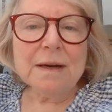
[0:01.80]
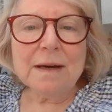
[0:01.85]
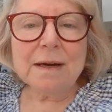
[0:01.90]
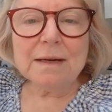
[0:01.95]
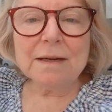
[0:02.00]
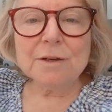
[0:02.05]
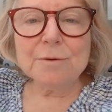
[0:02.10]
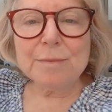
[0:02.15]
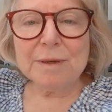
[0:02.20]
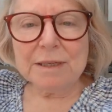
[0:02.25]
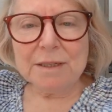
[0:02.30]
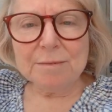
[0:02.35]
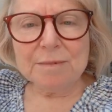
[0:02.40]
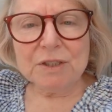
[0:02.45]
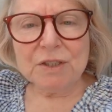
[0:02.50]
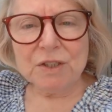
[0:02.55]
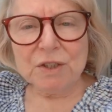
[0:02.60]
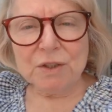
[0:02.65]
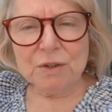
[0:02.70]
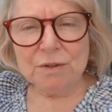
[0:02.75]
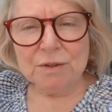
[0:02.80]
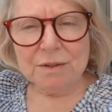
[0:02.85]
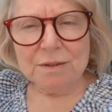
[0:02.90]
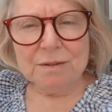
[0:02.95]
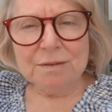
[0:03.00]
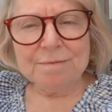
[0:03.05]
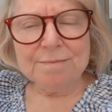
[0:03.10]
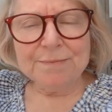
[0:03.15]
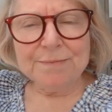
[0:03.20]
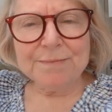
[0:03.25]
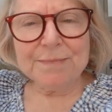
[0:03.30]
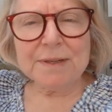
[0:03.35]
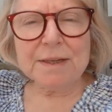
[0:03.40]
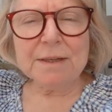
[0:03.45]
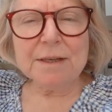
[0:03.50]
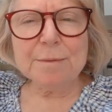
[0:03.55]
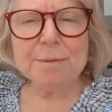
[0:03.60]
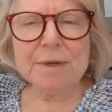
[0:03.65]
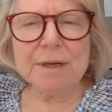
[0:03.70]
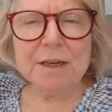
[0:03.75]
Hello, my name is Susan
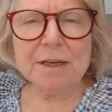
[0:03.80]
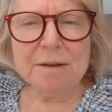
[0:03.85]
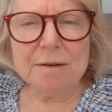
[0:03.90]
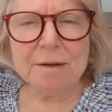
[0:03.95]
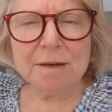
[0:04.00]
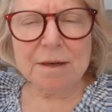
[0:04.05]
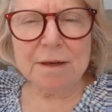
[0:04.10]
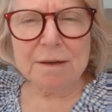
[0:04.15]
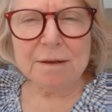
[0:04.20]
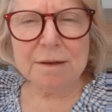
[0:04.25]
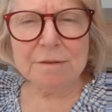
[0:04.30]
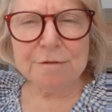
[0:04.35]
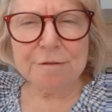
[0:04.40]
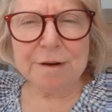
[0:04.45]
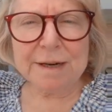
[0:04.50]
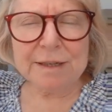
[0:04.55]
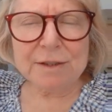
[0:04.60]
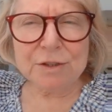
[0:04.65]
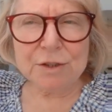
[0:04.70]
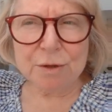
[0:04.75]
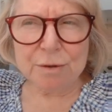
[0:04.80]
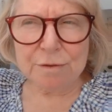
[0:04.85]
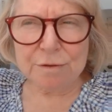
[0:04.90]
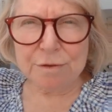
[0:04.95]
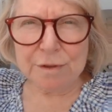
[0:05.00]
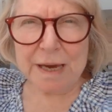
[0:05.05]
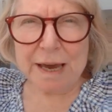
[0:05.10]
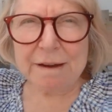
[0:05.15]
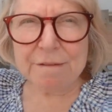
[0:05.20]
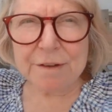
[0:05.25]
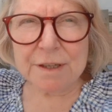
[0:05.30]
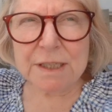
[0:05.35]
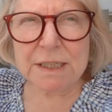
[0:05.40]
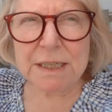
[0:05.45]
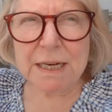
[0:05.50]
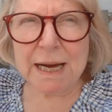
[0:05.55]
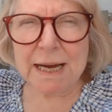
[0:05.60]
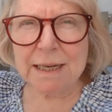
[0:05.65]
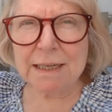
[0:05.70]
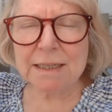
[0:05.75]
and I'm a friend of
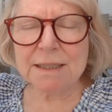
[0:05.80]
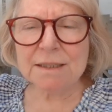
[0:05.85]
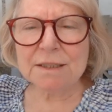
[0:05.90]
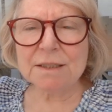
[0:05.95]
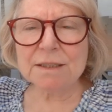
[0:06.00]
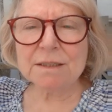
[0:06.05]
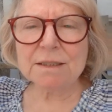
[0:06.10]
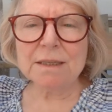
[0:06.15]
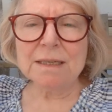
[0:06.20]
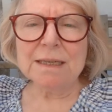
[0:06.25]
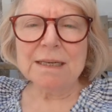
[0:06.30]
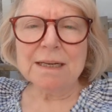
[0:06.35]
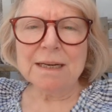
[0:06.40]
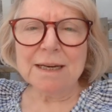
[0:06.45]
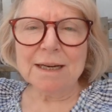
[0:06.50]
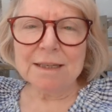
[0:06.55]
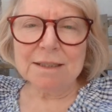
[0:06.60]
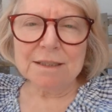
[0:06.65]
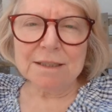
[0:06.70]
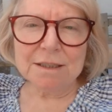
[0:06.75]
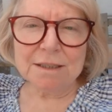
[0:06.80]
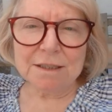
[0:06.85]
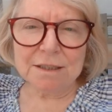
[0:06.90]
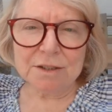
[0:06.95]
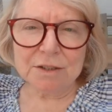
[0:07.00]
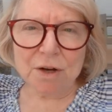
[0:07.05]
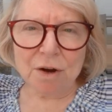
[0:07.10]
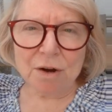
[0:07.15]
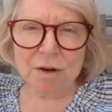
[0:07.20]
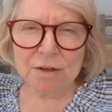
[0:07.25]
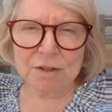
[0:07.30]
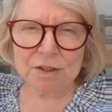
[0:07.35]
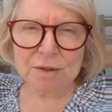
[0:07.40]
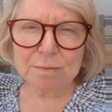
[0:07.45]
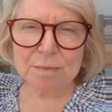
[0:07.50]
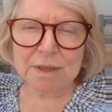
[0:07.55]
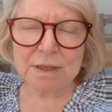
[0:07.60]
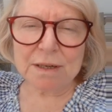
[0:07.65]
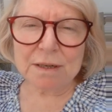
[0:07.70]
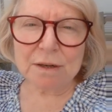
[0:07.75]
Kevin Ellis, and he's asked
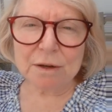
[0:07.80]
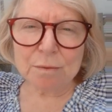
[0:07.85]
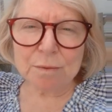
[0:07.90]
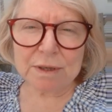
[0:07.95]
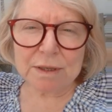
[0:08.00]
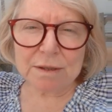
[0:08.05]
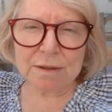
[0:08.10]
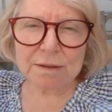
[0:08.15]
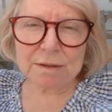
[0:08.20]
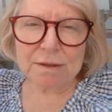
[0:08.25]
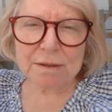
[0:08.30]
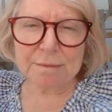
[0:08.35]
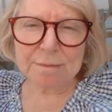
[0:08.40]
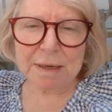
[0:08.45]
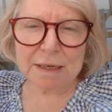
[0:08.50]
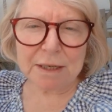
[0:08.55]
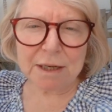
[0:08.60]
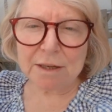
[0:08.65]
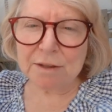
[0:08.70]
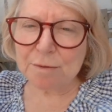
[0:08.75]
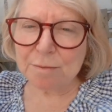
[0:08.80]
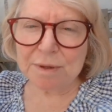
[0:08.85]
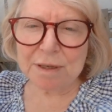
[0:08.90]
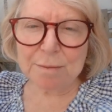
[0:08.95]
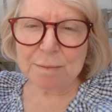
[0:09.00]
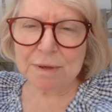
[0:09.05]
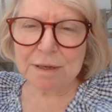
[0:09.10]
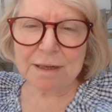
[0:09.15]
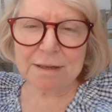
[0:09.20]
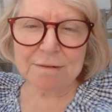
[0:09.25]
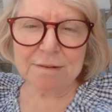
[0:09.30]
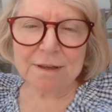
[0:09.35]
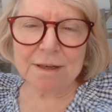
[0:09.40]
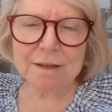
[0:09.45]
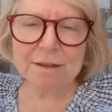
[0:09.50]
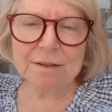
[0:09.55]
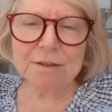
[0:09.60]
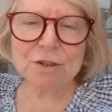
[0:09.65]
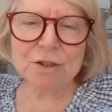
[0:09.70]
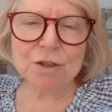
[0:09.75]
me, along with many other people I
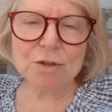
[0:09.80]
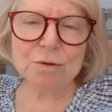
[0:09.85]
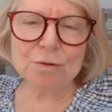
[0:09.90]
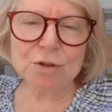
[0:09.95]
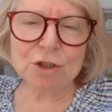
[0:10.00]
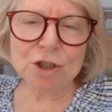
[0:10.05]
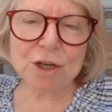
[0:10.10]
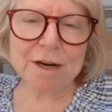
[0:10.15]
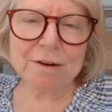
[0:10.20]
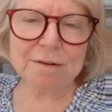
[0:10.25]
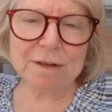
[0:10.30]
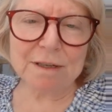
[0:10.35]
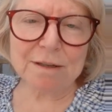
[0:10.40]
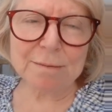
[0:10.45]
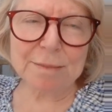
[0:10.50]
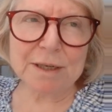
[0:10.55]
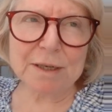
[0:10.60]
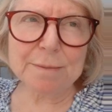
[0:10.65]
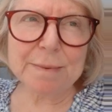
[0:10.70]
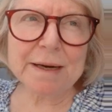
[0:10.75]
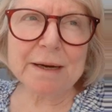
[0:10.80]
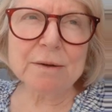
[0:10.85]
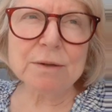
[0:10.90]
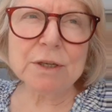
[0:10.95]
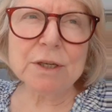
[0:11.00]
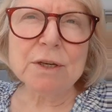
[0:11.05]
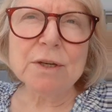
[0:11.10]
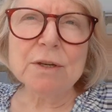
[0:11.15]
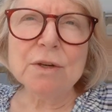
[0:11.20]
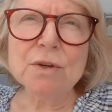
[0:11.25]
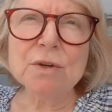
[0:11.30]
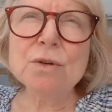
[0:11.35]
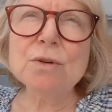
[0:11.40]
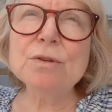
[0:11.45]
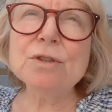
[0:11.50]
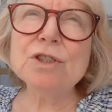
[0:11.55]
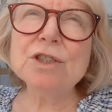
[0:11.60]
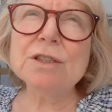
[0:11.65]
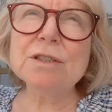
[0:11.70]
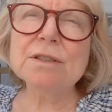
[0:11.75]
think, to share a little bit about who
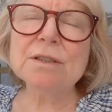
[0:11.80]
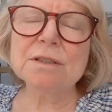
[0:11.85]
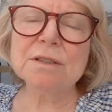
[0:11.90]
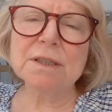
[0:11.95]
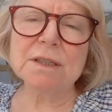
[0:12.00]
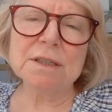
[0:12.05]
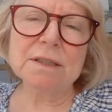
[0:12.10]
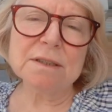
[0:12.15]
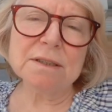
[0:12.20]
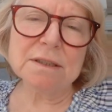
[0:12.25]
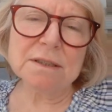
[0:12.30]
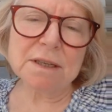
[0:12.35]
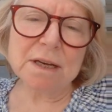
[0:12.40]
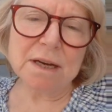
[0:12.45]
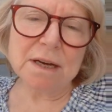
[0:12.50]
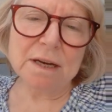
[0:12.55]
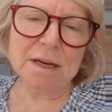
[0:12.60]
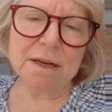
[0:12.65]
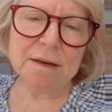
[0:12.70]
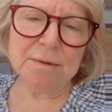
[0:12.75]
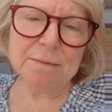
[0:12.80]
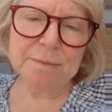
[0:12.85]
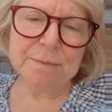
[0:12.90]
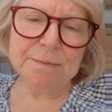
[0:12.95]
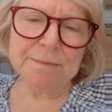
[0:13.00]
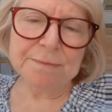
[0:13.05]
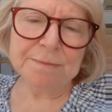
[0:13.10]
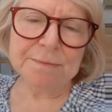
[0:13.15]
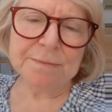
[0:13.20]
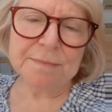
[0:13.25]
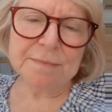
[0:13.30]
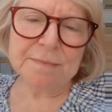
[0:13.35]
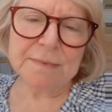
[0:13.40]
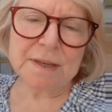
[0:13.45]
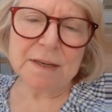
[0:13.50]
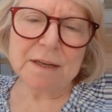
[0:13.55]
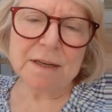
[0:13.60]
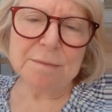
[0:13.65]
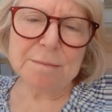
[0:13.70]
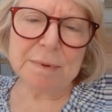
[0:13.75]
Jesus is
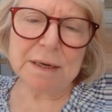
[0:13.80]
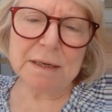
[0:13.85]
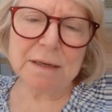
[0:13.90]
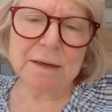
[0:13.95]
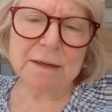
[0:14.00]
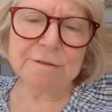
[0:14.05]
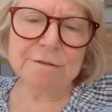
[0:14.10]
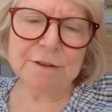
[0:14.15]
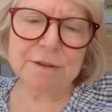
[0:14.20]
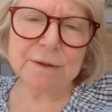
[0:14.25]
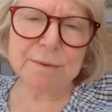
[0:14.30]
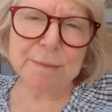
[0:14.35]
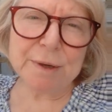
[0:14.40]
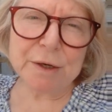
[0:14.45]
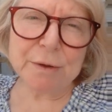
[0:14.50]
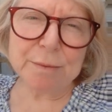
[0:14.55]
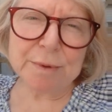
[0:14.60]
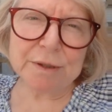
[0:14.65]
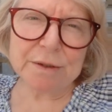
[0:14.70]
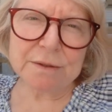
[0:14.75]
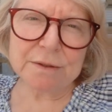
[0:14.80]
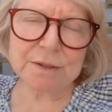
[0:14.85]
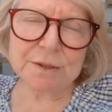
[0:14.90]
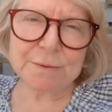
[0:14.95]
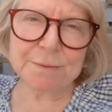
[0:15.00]
in my life at the moment.